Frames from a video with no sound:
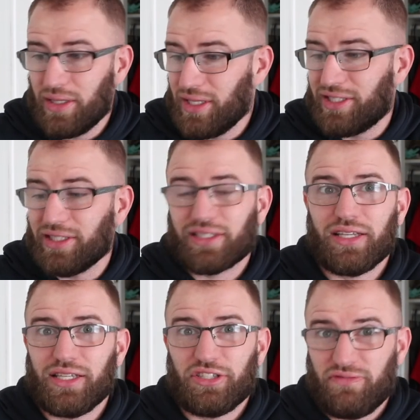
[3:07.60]
It's
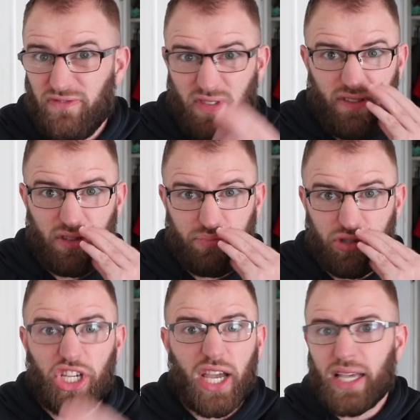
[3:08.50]
disgusting. Just
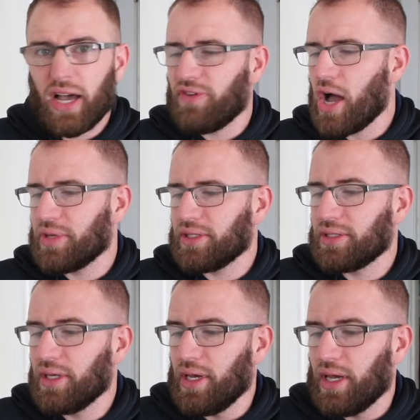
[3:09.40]
projectile
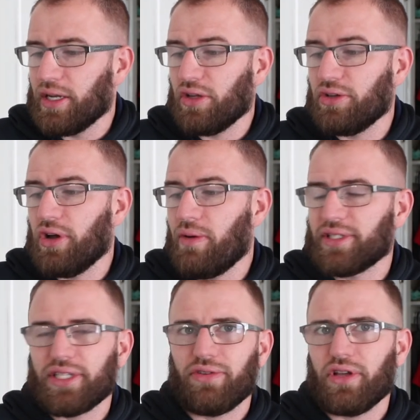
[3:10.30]
vomits. Not only do I want
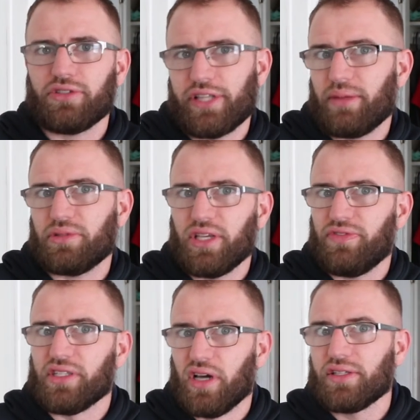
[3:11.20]
to see every other snap to see if
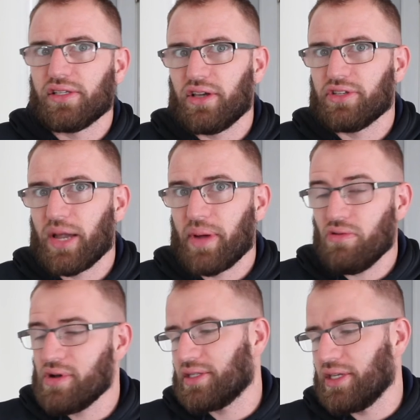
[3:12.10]
he does this every time, I
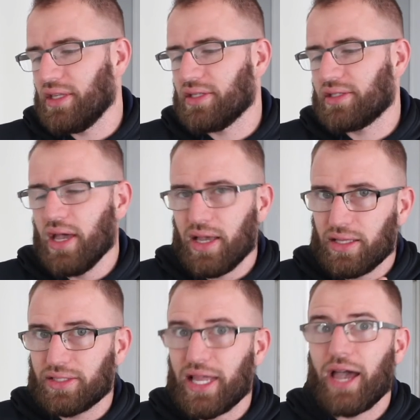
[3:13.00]
want to see this
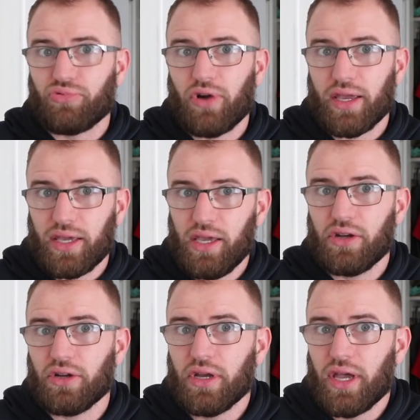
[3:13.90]
snap right
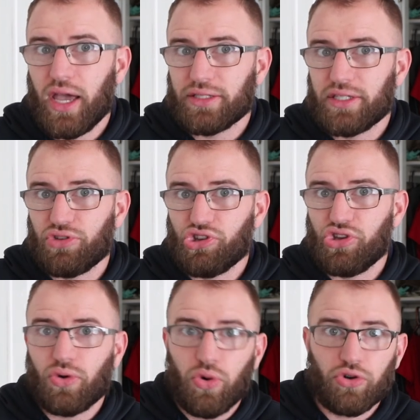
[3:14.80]
here and see if the
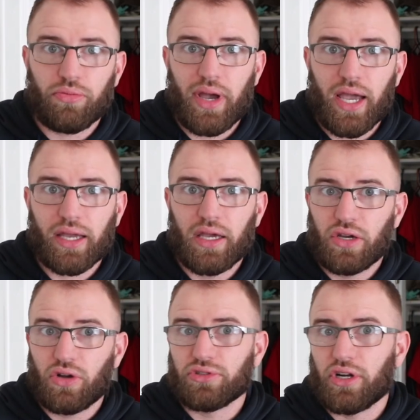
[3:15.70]

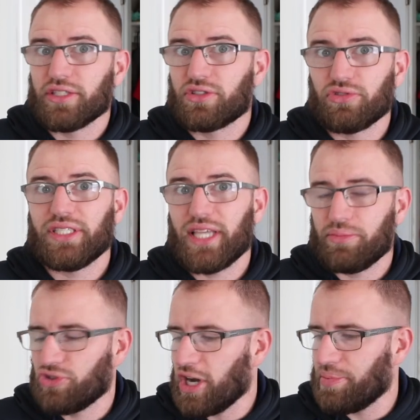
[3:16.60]
quarterback goes on his
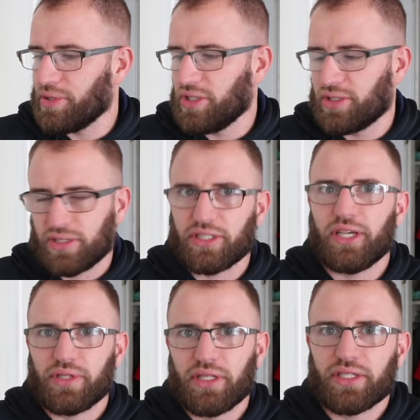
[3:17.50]
three-step drop and just
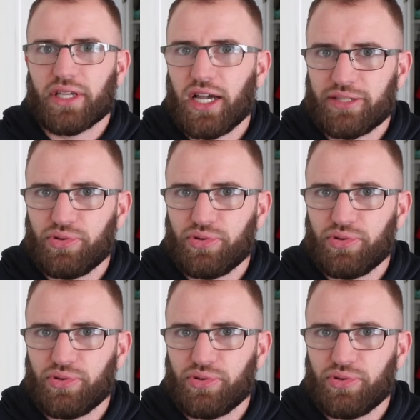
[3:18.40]
slips in this guy's